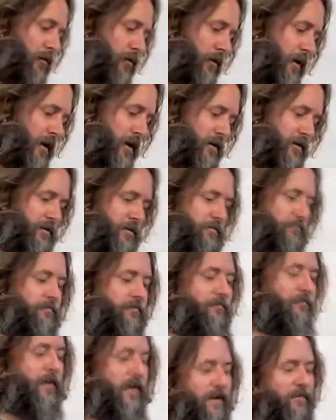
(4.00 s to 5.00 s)
Hello guys,
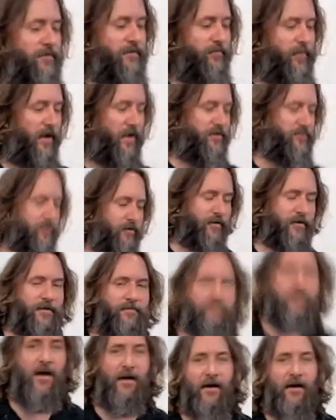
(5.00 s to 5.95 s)
my name is Patrick.